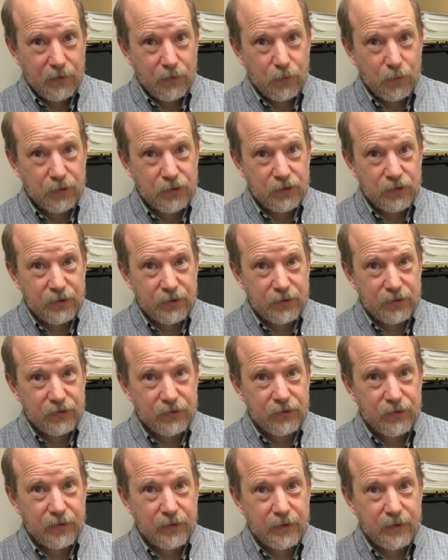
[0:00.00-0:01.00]
which
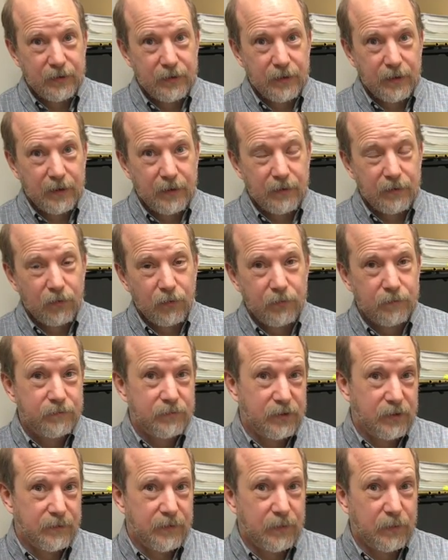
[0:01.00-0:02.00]
is or
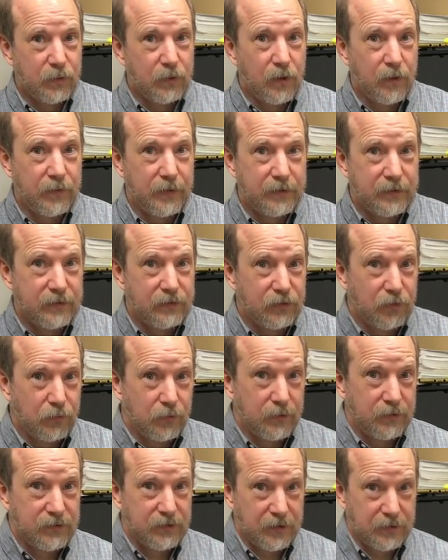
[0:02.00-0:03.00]
some people call that the
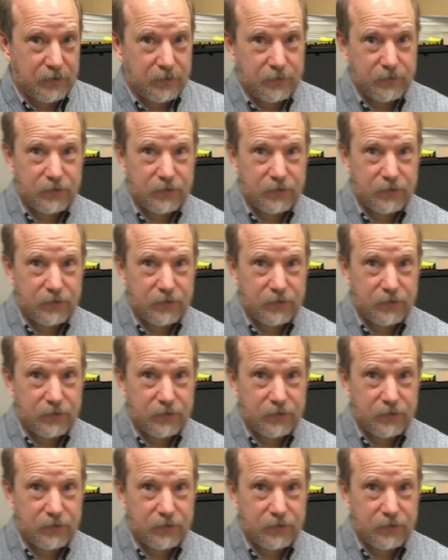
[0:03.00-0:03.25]
tonal center.